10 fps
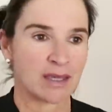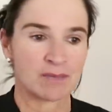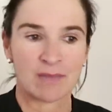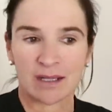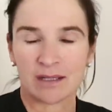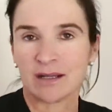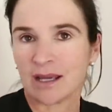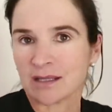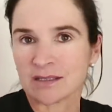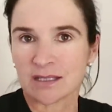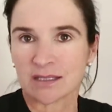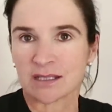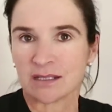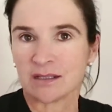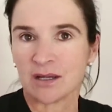and committed and
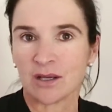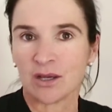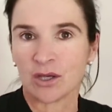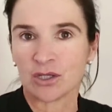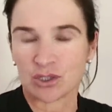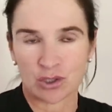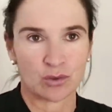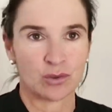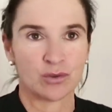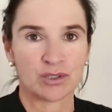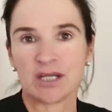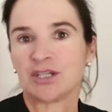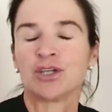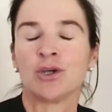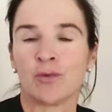consistent to
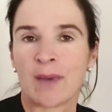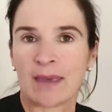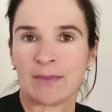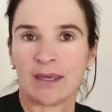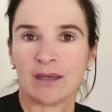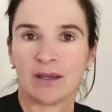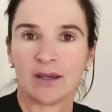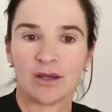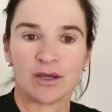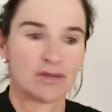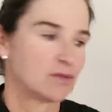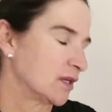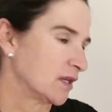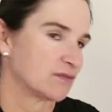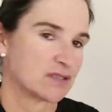teaching your baby
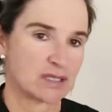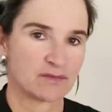the gift of